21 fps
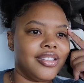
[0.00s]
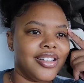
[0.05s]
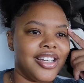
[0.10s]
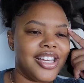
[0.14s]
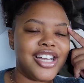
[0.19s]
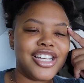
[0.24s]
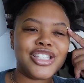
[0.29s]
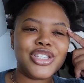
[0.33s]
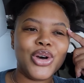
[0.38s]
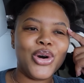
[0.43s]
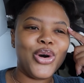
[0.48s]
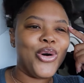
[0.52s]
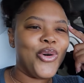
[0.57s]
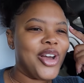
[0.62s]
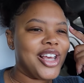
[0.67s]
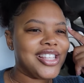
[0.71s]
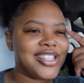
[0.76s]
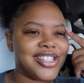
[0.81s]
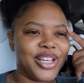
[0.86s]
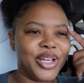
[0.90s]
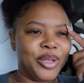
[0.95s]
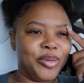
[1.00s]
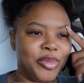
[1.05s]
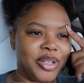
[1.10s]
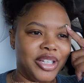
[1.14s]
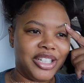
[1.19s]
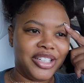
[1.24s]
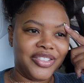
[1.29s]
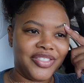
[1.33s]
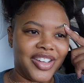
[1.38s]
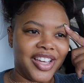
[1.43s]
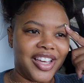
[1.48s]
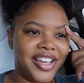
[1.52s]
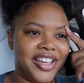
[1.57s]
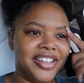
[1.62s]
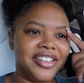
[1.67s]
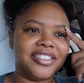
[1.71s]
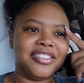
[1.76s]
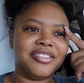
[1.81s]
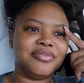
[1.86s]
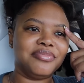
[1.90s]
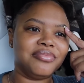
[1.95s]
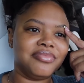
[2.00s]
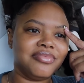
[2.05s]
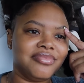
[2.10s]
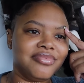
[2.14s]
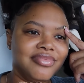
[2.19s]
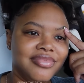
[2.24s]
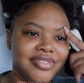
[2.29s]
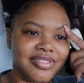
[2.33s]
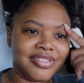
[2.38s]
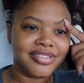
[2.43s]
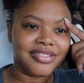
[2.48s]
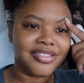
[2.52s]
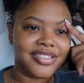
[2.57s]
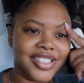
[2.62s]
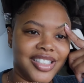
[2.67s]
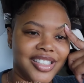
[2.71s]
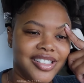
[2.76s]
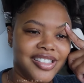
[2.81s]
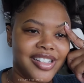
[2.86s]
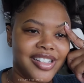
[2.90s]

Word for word: It's always a minivan. Uh,